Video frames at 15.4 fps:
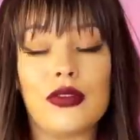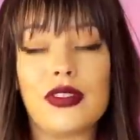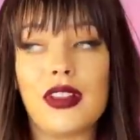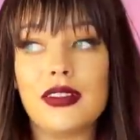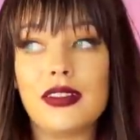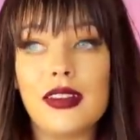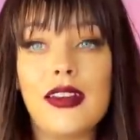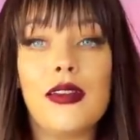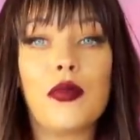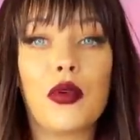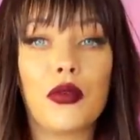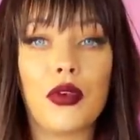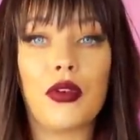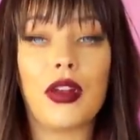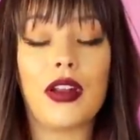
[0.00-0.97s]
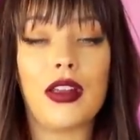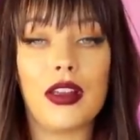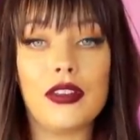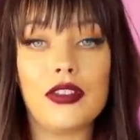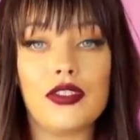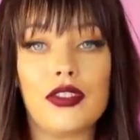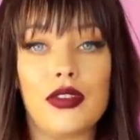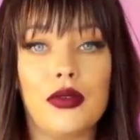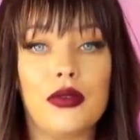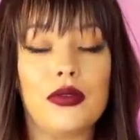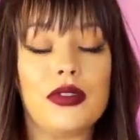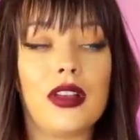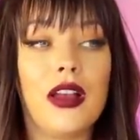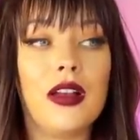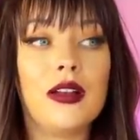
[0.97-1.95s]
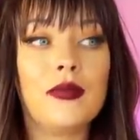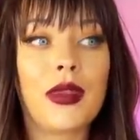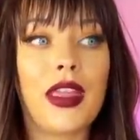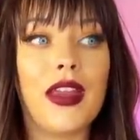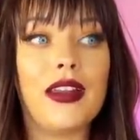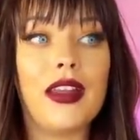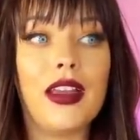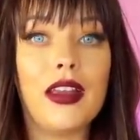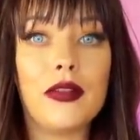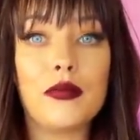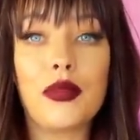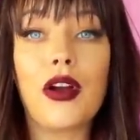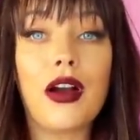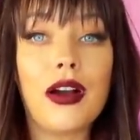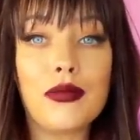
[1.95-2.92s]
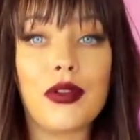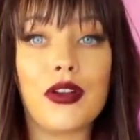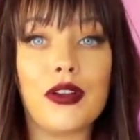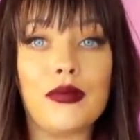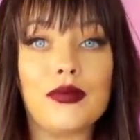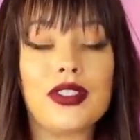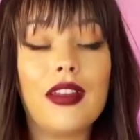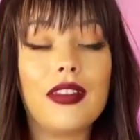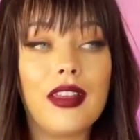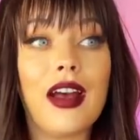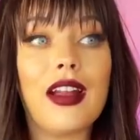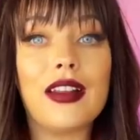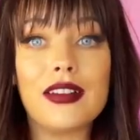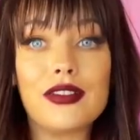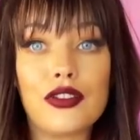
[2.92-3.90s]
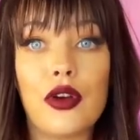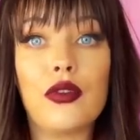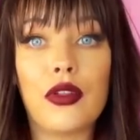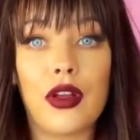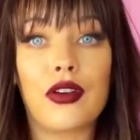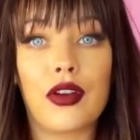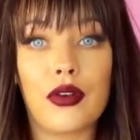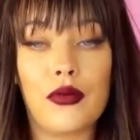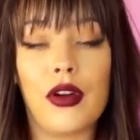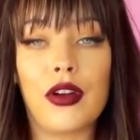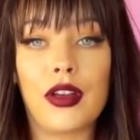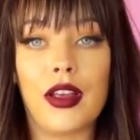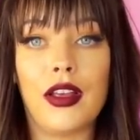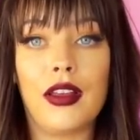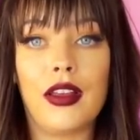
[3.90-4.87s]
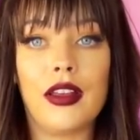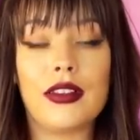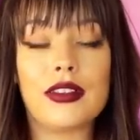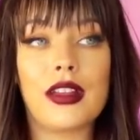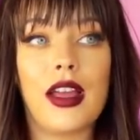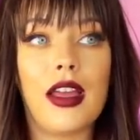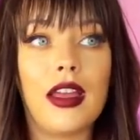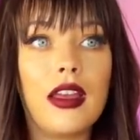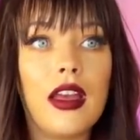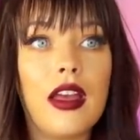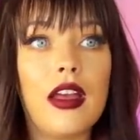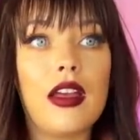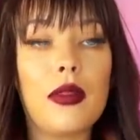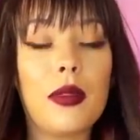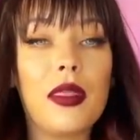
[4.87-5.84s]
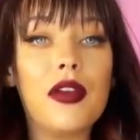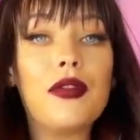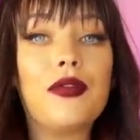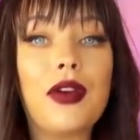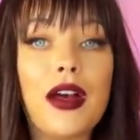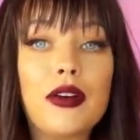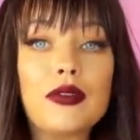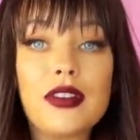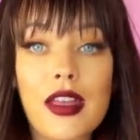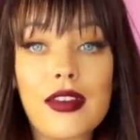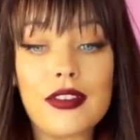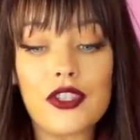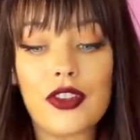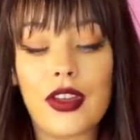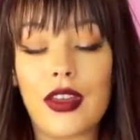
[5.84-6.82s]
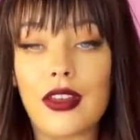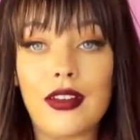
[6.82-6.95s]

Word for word: deep rooted issues, and problems that is no longer working. It's like, the foundation